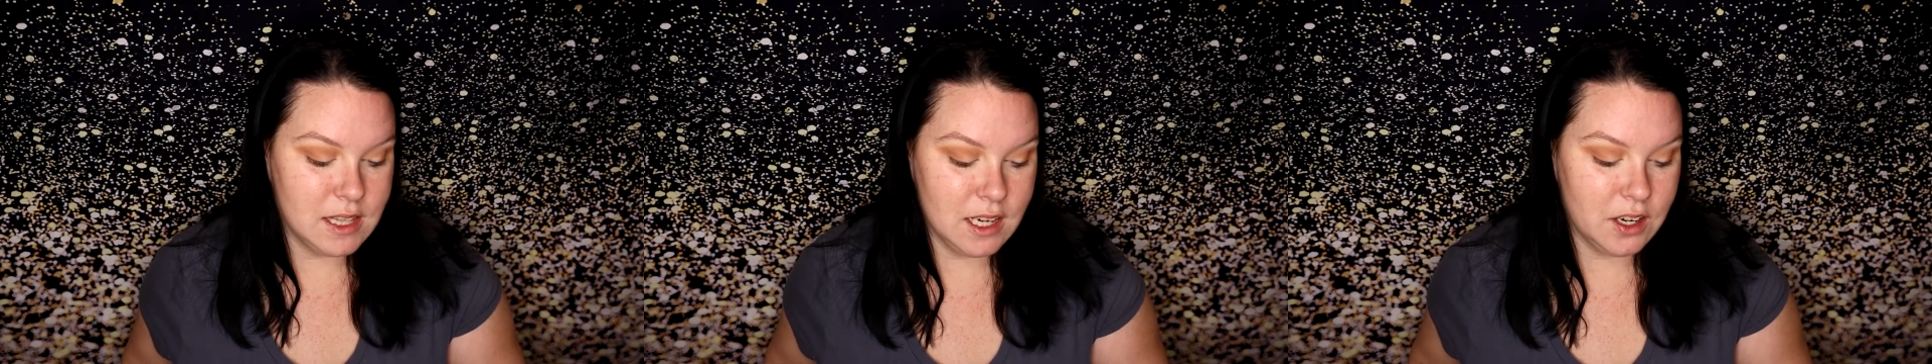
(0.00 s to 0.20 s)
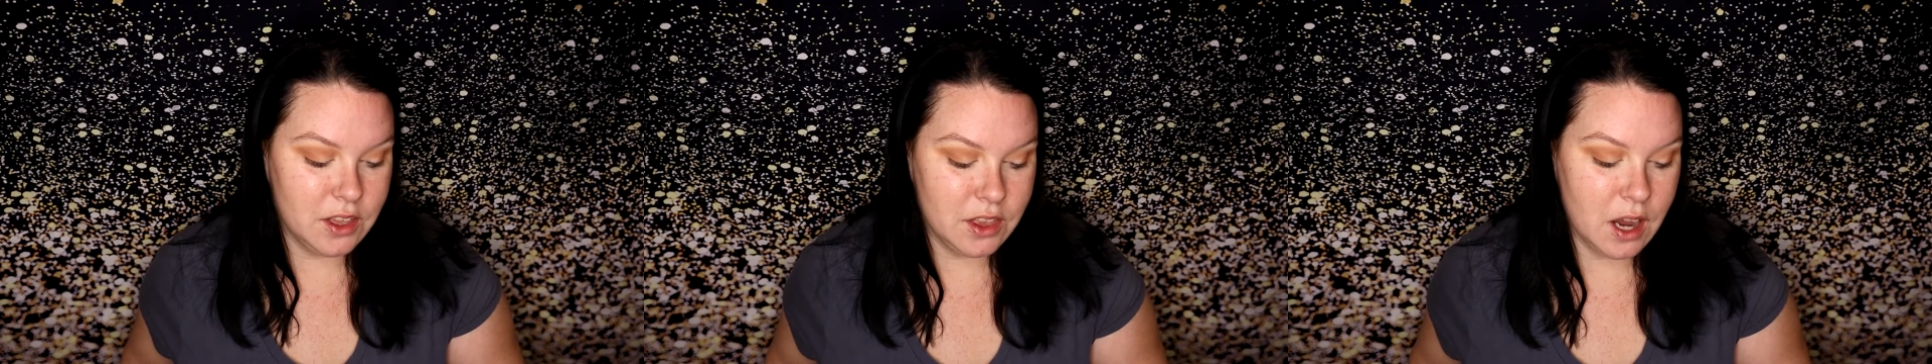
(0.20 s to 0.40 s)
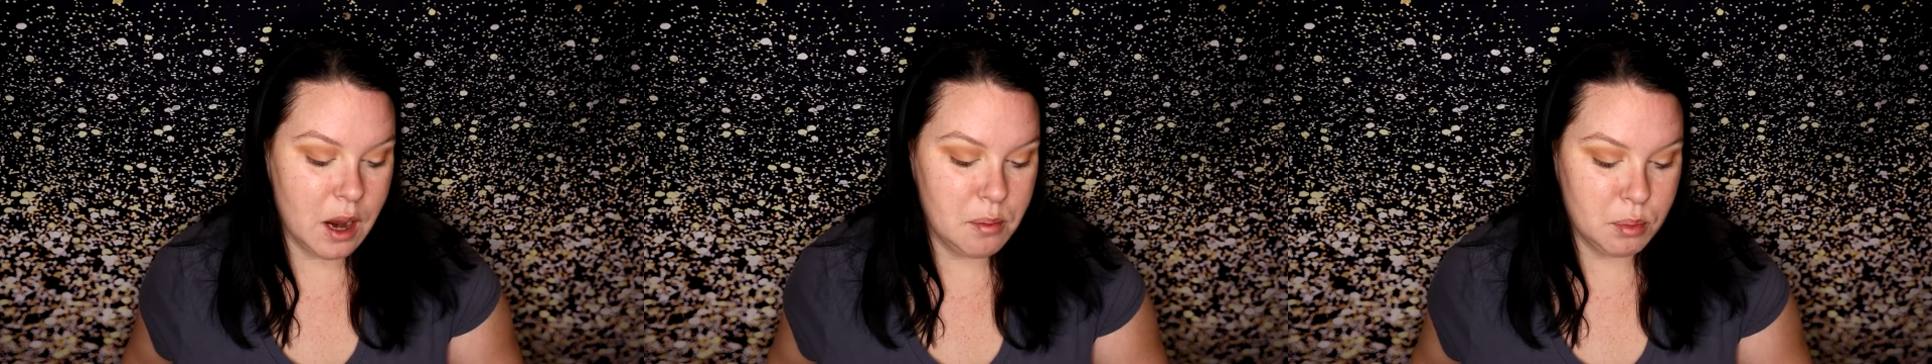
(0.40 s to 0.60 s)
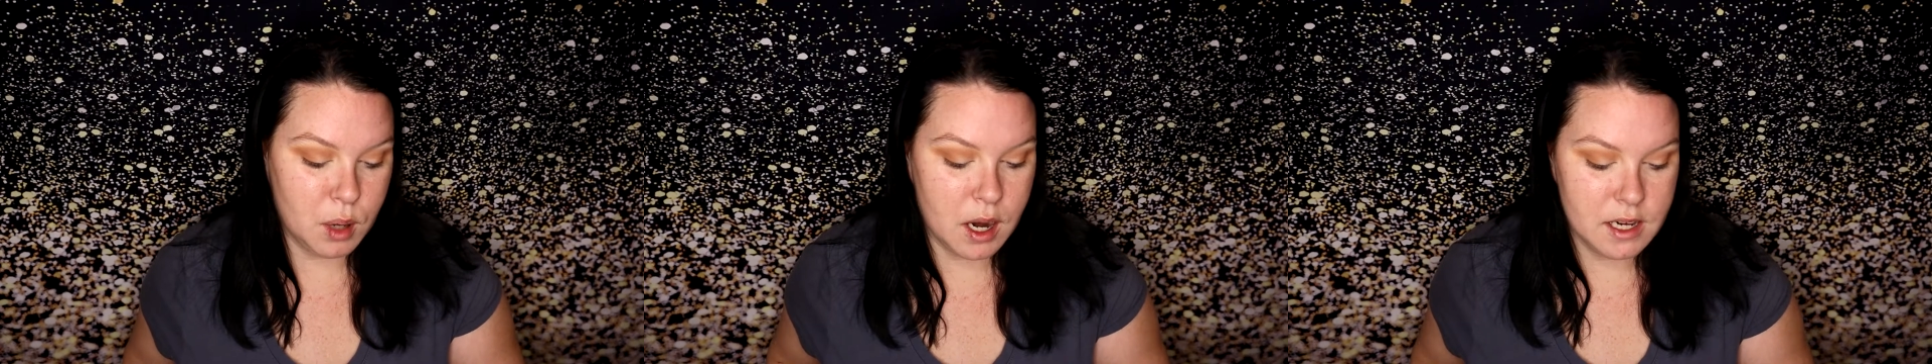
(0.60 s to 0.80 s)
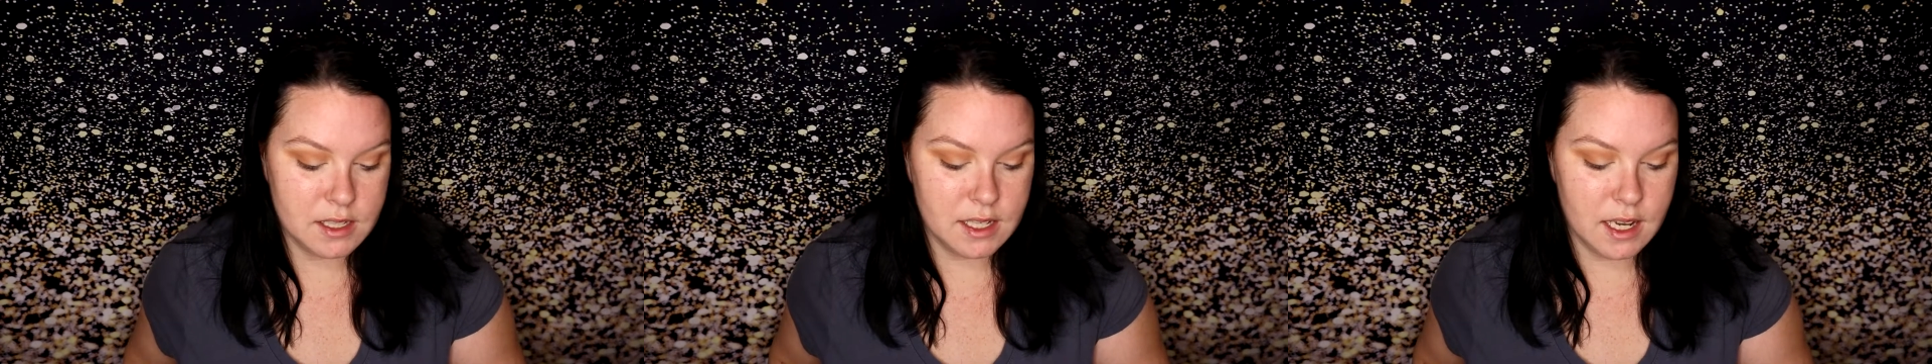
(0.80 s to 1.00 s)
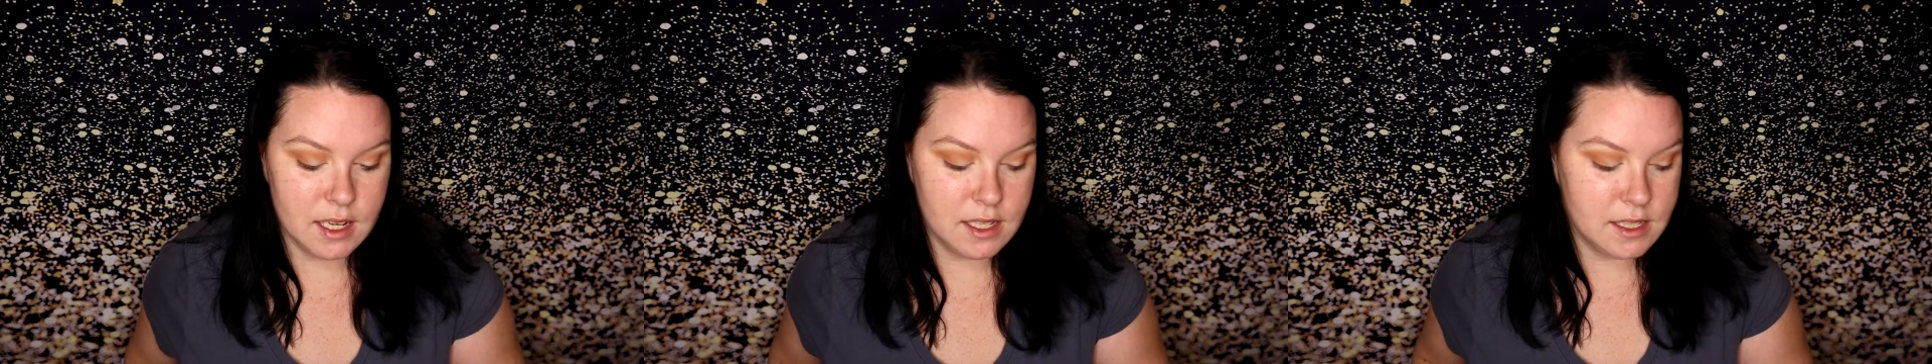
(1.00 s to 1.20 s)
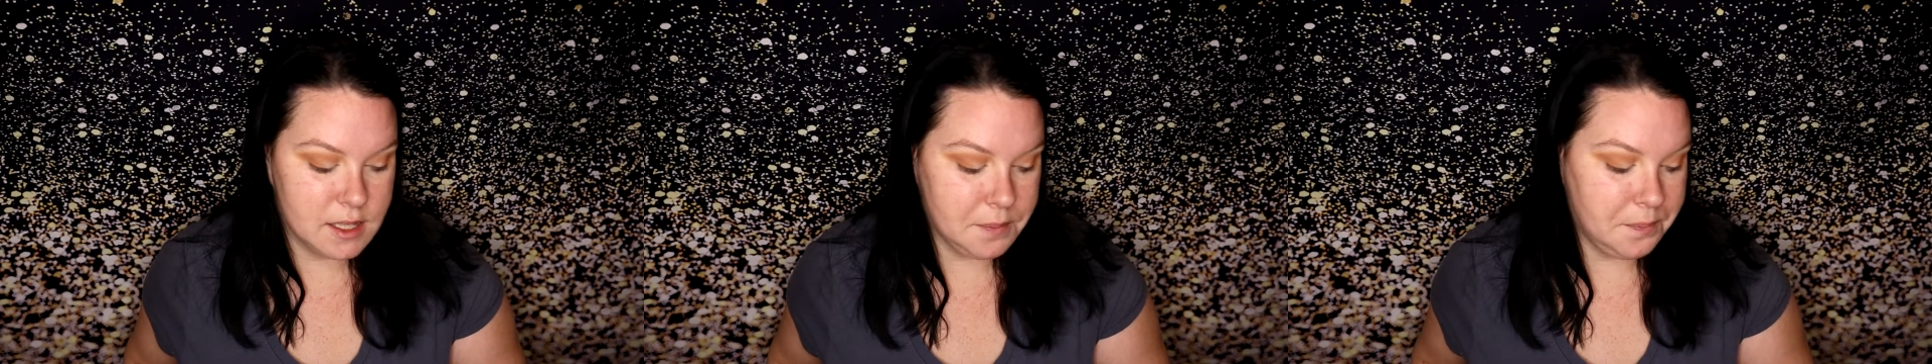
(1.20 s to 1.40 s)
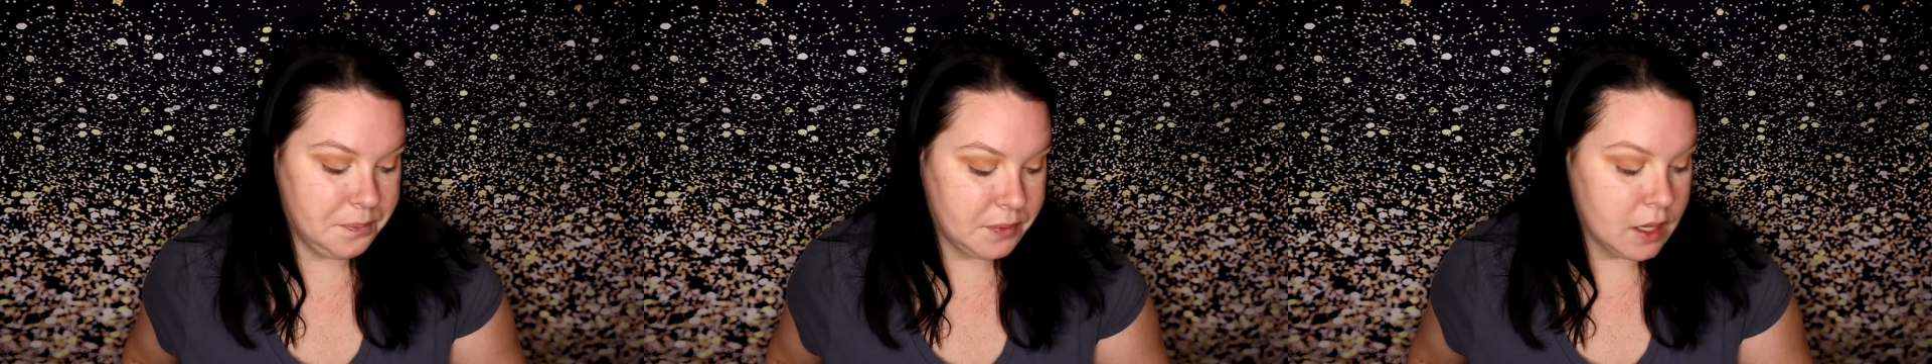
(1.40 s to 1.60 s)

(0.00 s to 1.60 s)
their thought process?